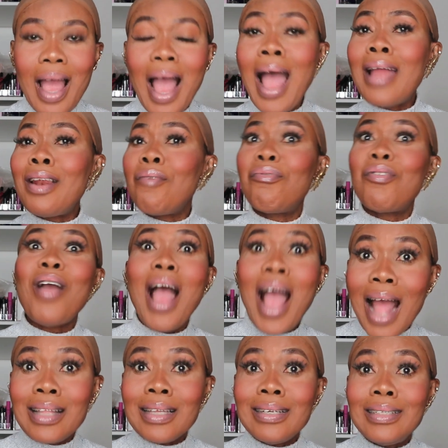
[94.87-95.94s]
And if you
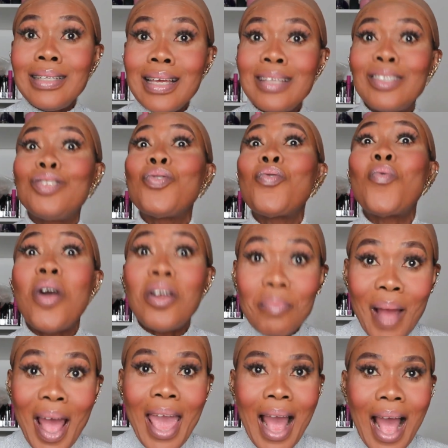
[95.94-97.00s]
add goodies, you want
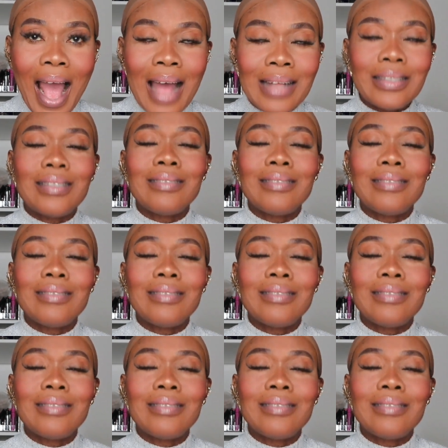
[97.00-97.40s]
my heart.